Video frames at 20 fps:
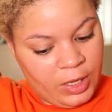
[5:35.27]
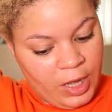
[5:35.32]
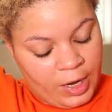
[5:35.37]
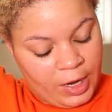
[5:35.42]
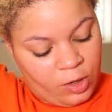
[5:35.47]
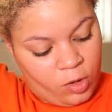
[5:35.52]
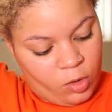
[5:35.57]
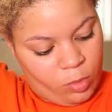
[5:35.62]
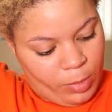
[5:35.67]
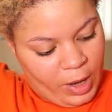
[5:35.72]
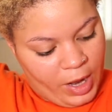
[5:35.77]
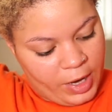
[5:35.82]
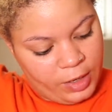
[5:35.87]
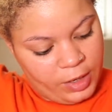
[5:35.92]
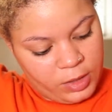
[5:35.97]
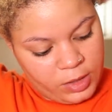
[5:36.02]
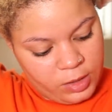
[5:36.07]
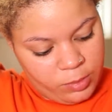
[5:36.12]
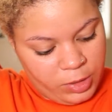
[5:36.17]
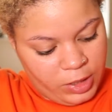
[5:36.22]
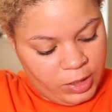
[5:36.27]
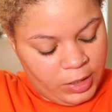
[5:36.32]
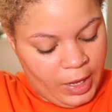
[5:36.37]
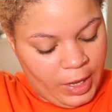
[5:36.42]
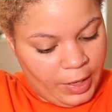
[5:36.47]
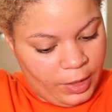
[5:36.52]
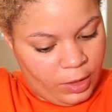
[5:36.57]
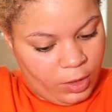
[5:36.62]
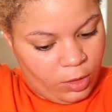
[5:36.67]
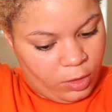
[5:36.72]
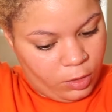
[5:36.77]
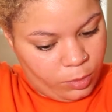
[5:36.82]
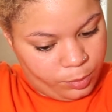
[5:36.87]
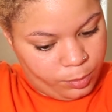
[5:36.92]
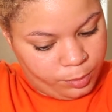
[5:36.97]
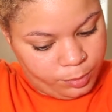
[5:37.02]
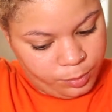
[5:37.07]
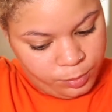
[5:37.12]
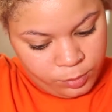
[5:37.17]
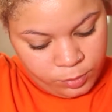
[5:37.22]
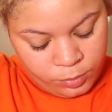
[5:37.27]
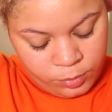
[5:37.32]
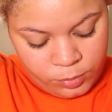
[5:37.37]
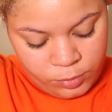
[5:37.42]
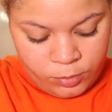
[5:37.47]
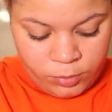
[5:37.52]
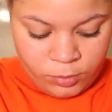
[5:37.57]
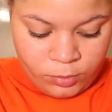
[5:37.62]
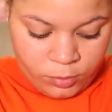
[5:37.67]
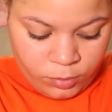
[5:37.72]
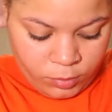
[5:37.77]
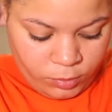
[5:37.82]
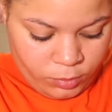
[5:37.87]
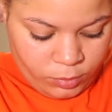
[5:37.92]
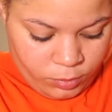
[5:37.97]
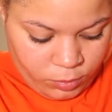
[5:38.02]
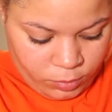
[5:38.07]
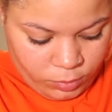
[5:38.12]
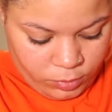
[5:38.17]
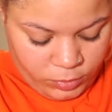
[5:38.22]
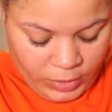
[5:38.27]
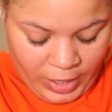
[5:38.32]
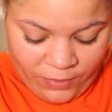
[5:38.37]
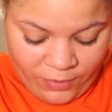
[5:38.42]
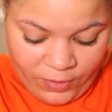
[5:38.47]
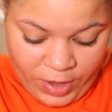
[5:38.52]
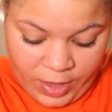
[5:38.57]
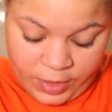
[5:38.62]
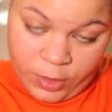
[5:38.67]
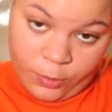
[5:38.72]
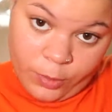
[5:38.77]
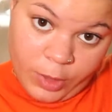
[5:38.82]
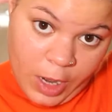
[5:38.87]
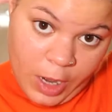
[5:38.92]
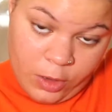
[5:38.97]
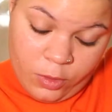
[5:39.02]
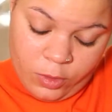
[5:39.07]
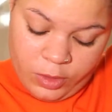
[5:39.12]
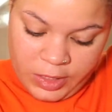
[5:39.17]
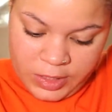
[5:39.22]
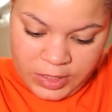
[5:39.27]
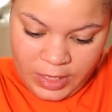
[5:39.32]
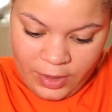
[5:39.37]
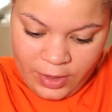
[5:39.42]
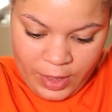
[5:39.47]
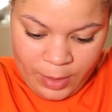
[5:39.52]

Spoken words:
I don't mind it to be like, I find that when I do this,